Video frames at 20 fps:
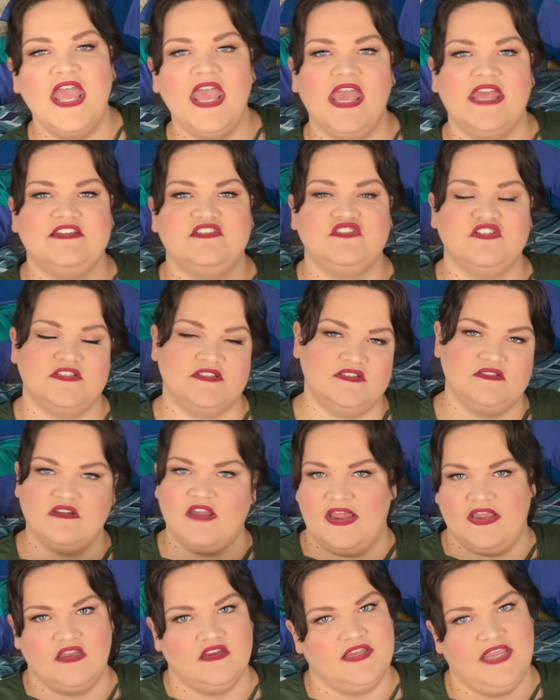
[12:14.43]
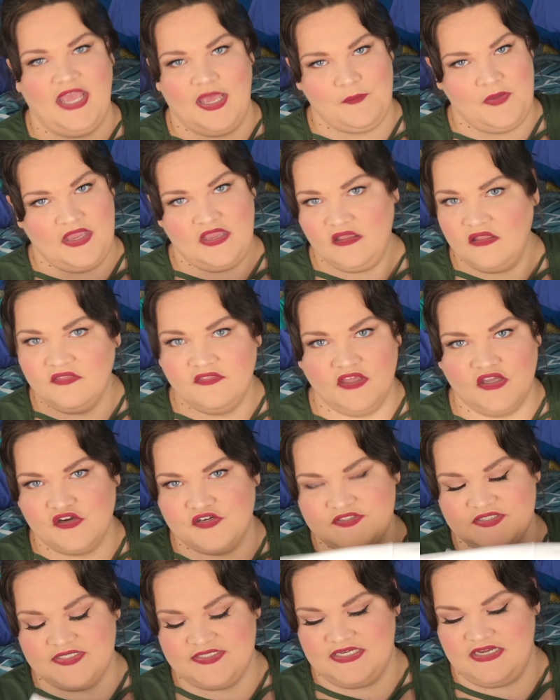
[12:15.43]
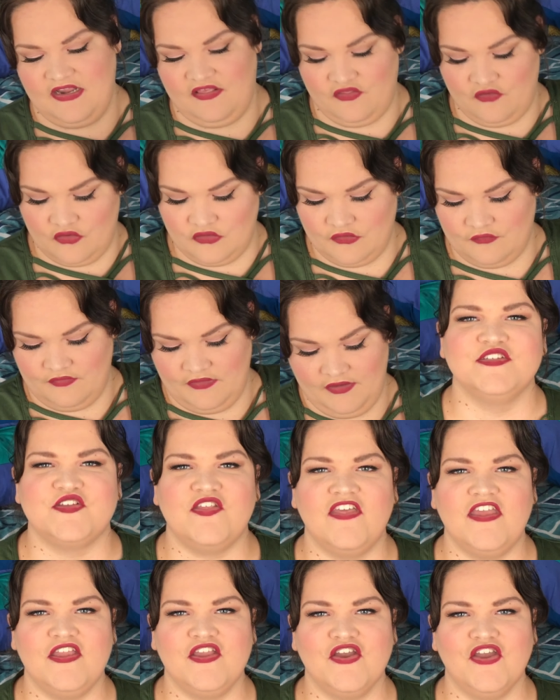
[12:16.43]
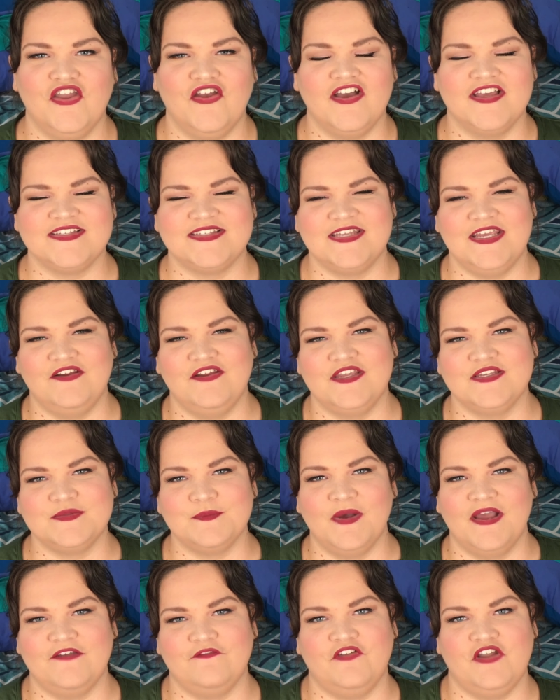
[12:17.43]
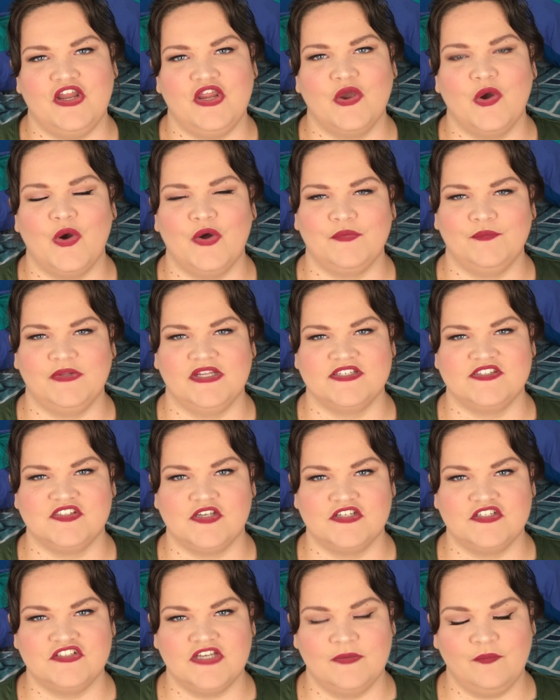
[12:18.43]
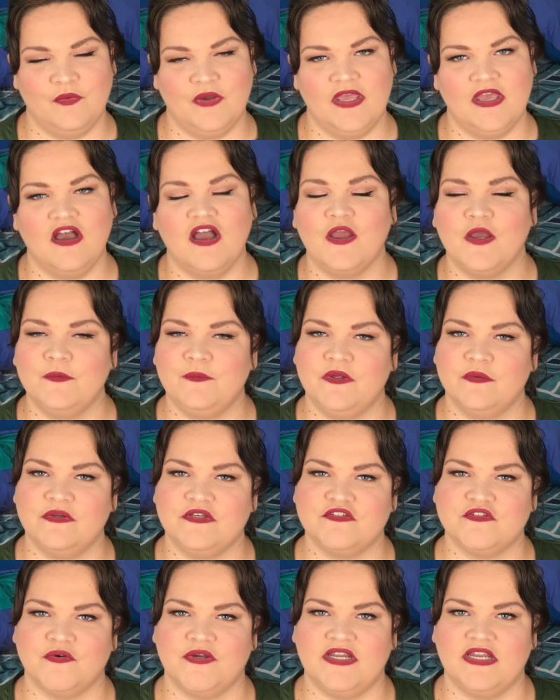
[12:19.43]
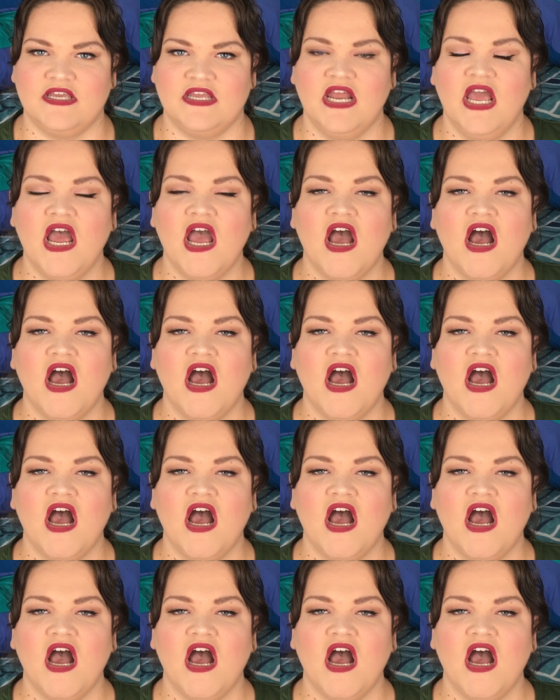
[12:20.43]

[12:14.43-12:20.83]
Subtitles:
It's just like a cami that goes underneath your clothing. So there you go, guys. There is my video on plus size shapewear. I hope you enjoyed it.